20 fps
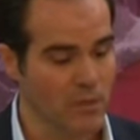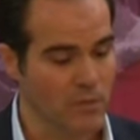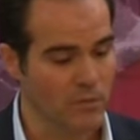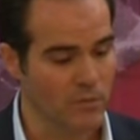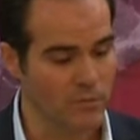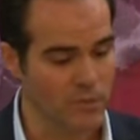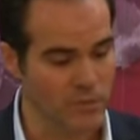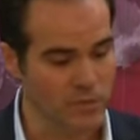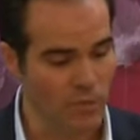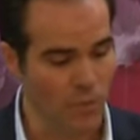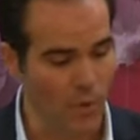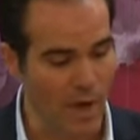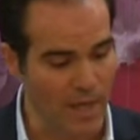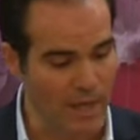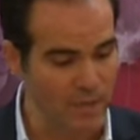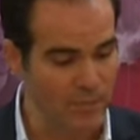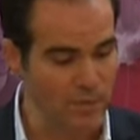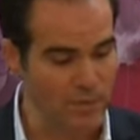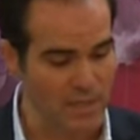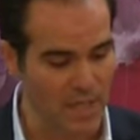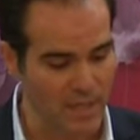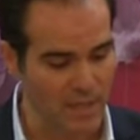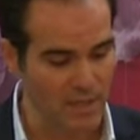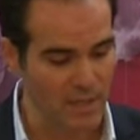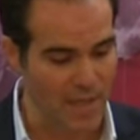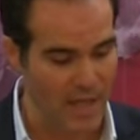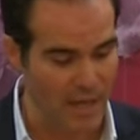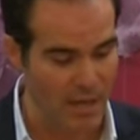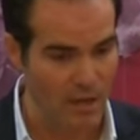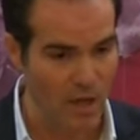The reason why he was taken
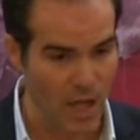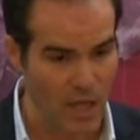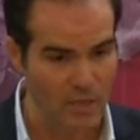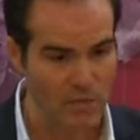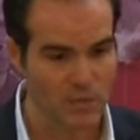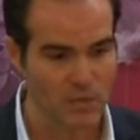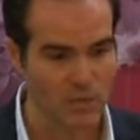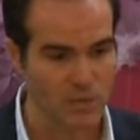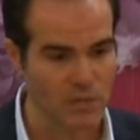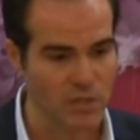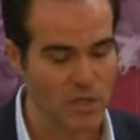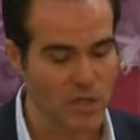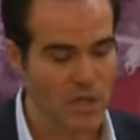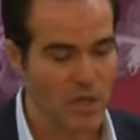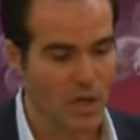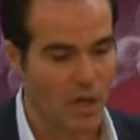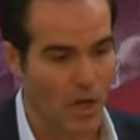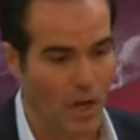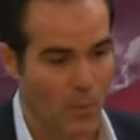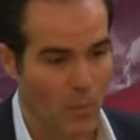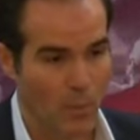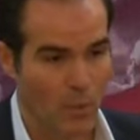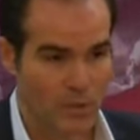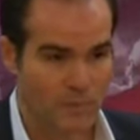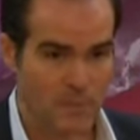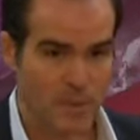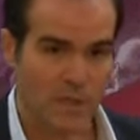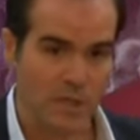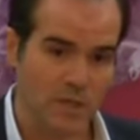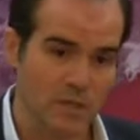hostage was
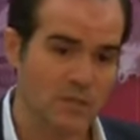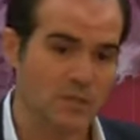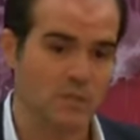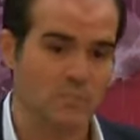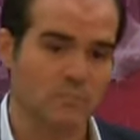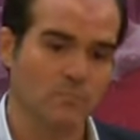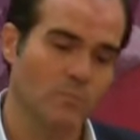because,